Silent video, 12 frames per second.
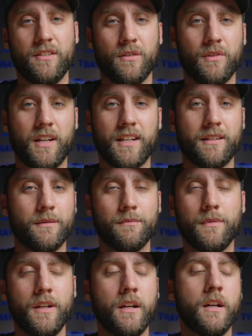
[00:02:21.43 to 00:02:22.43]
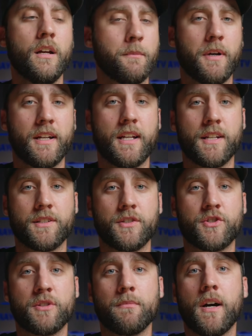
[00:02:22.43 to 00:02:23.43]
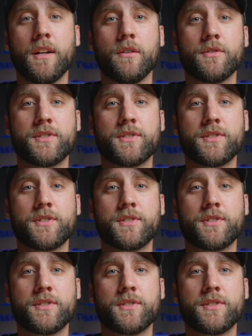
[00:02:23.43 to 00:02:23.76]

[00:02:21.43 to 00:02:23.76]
you don't like them. The bike has a Shimano